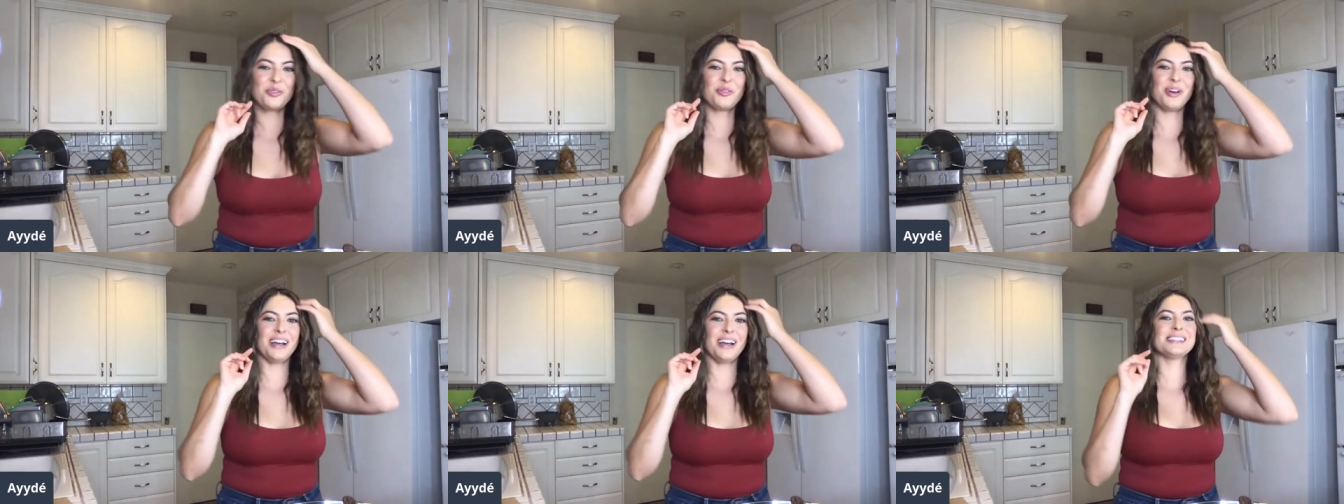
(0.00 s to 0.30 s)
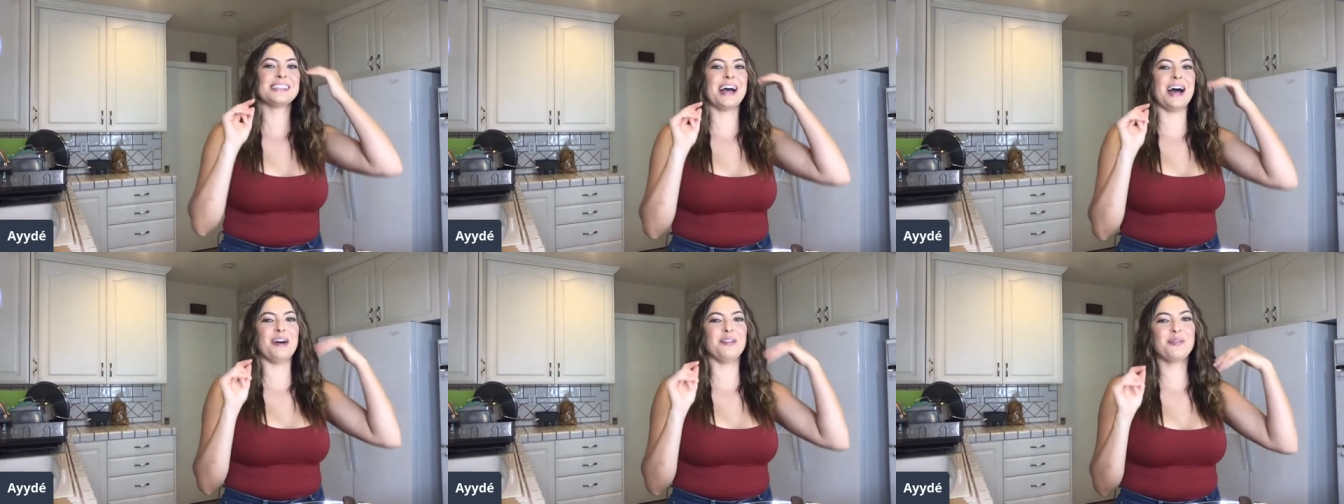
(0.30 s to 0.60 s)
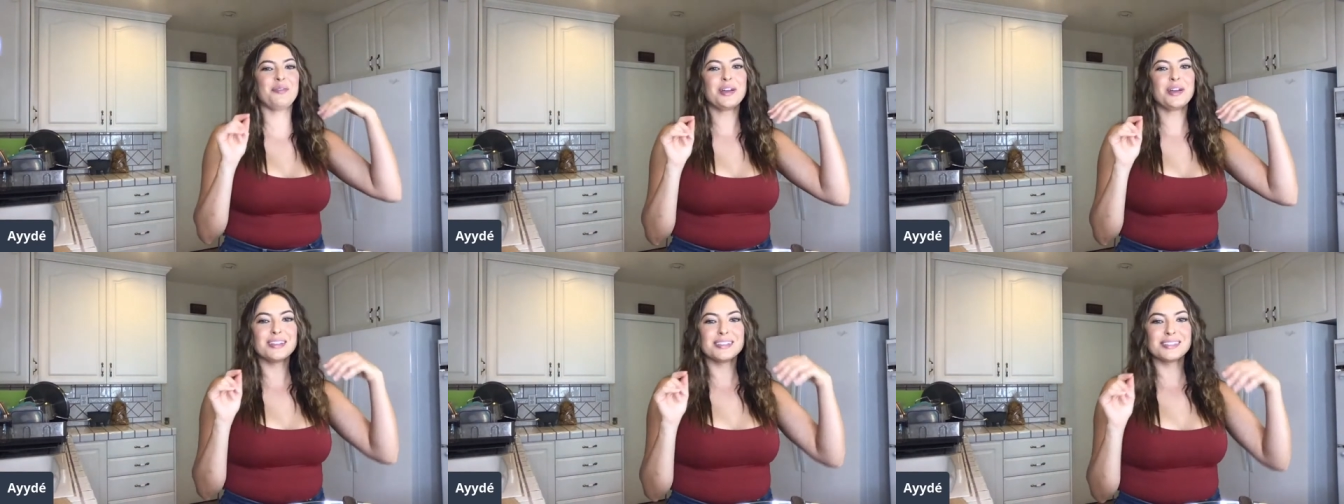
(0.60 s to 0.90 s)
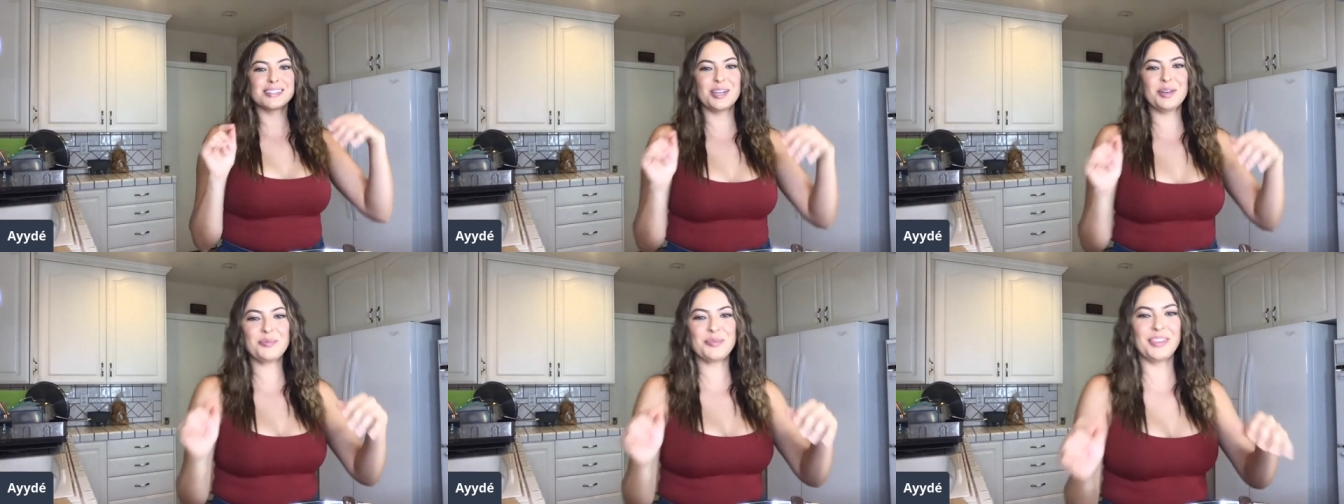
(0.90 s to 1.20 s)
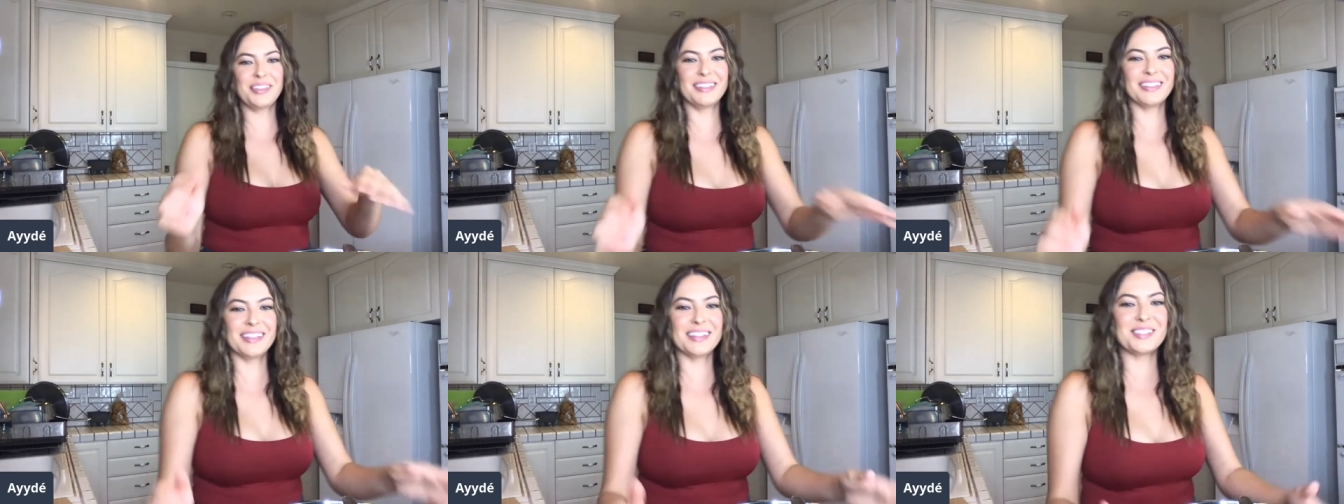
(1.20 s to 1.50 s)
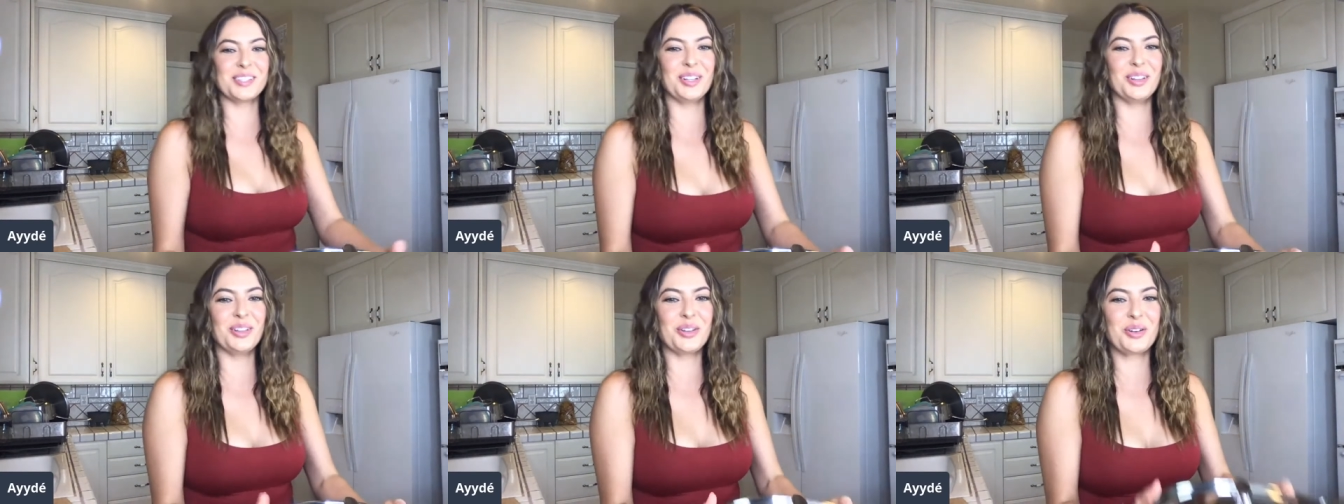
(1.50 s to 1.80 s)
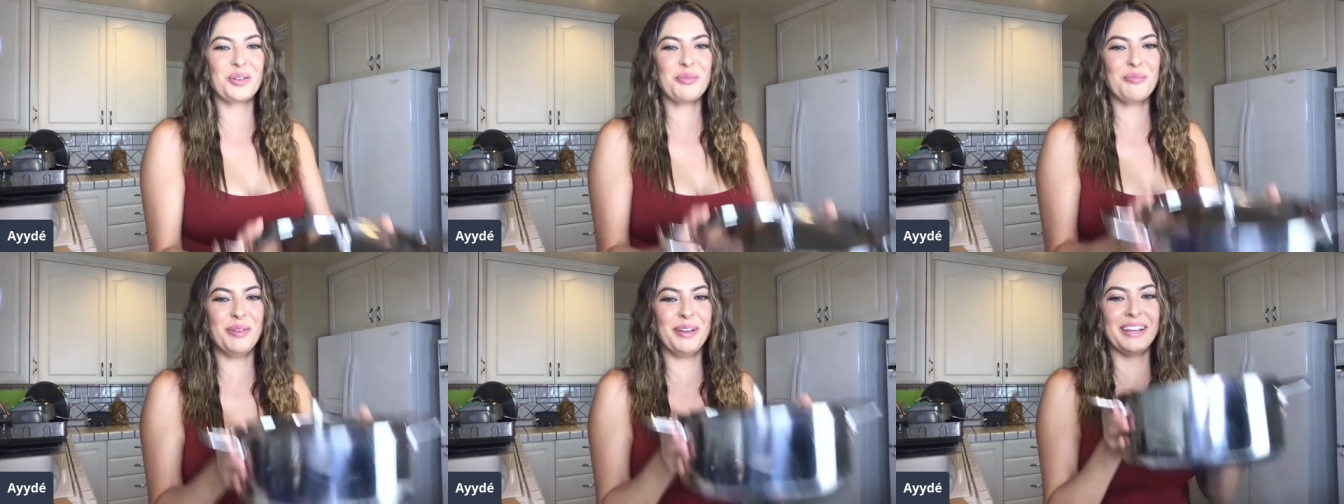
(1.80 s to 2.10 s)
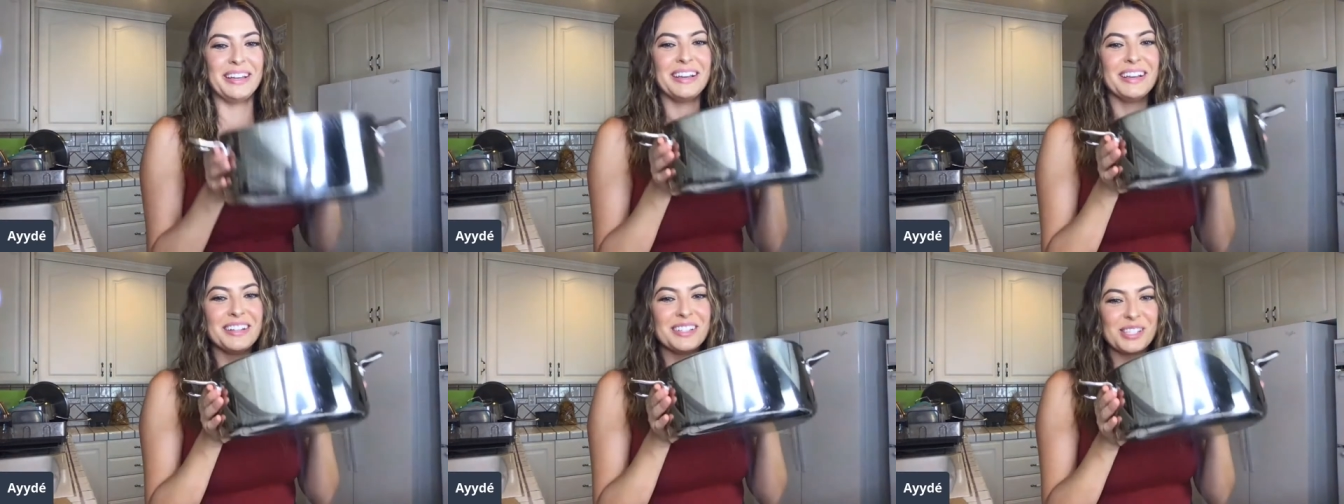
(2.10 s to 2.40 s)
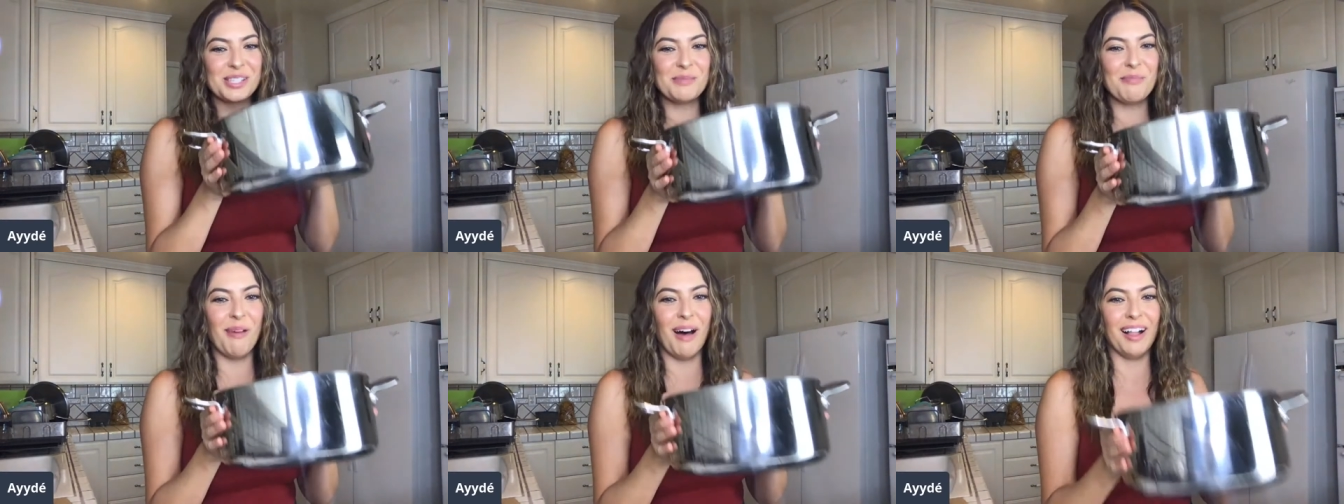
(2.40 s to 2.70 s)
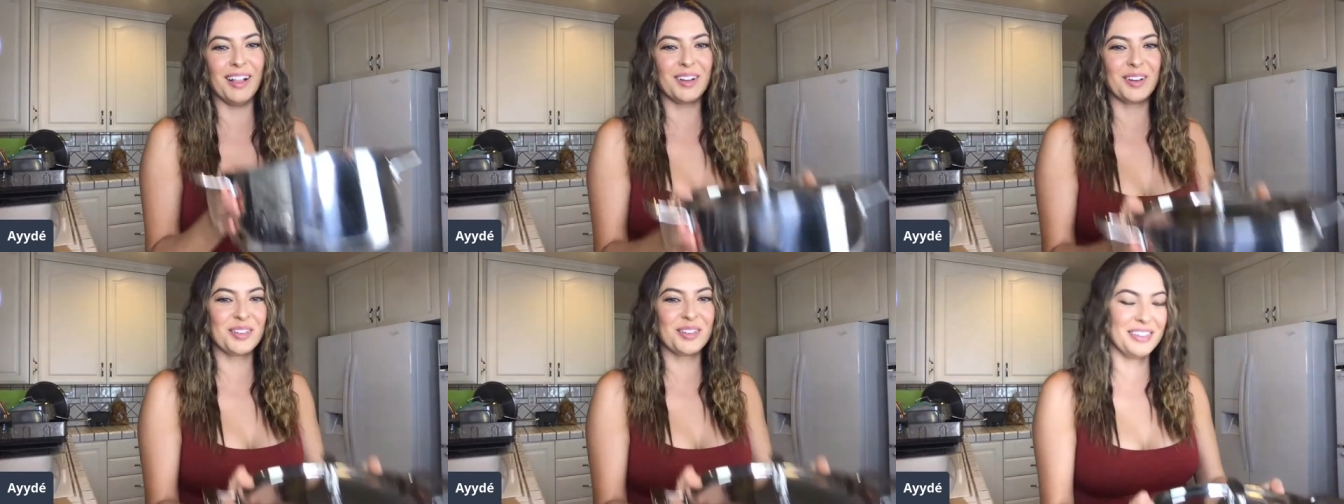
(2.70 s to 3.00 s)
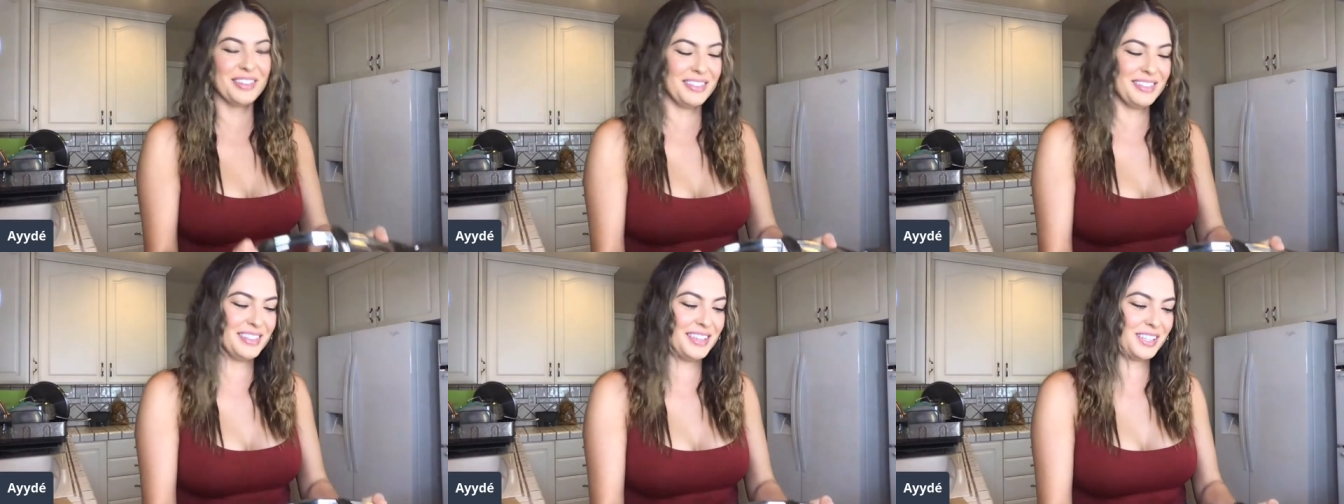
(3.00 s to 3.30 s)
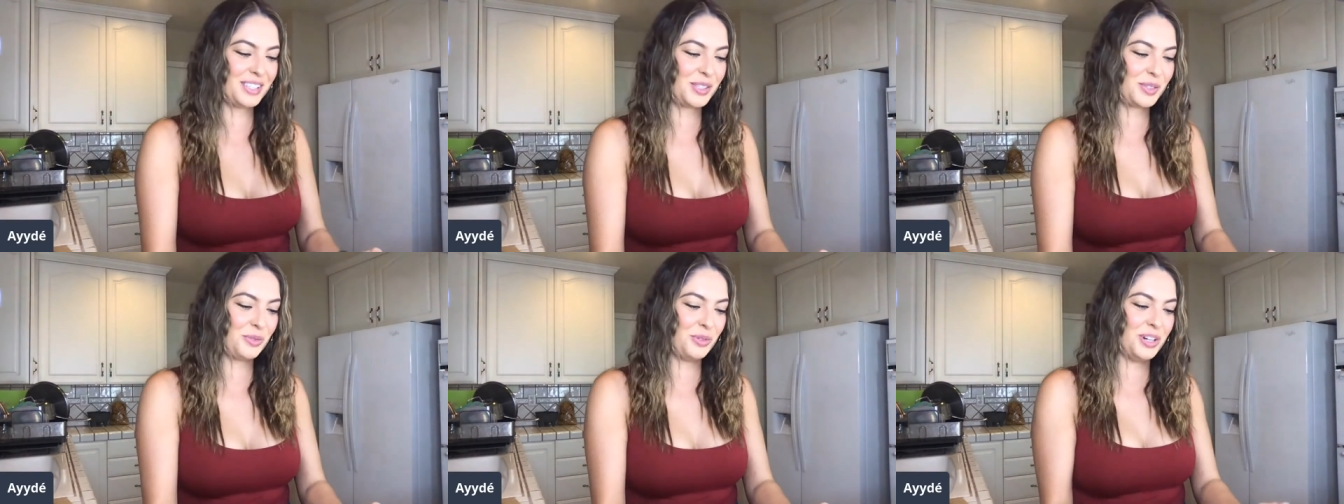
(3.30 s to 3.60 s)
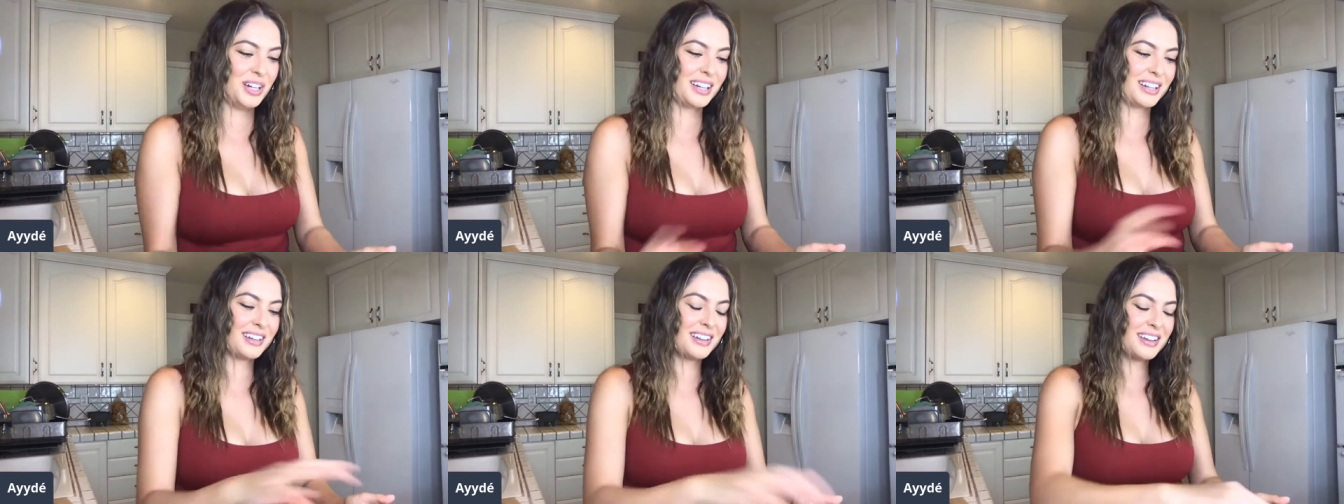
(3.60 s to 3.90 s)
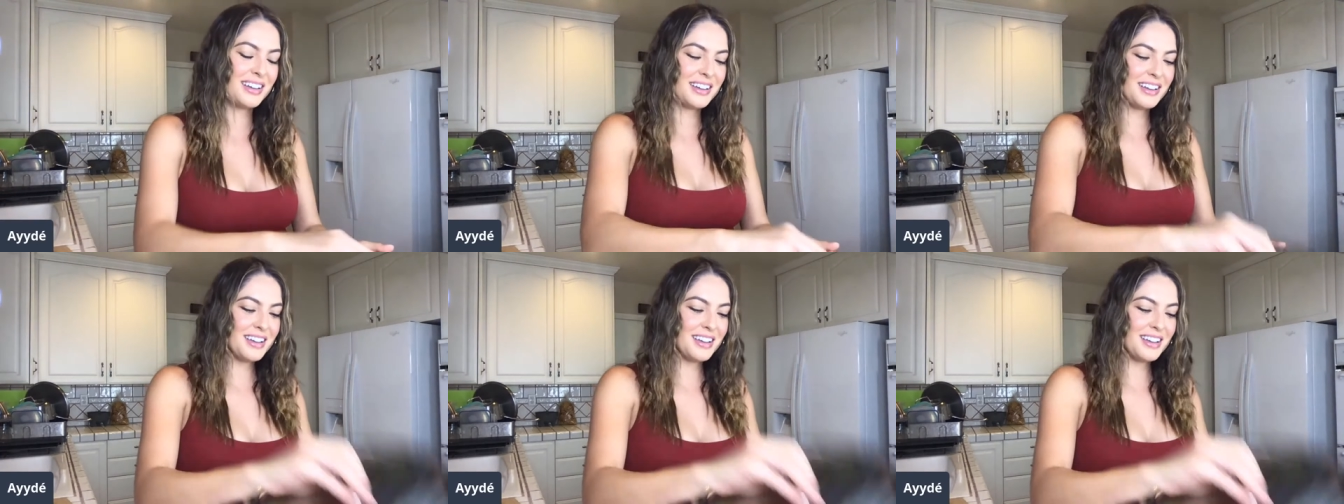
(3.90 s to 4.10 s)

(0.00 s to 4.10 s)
you guys have something that's a little smaller than this one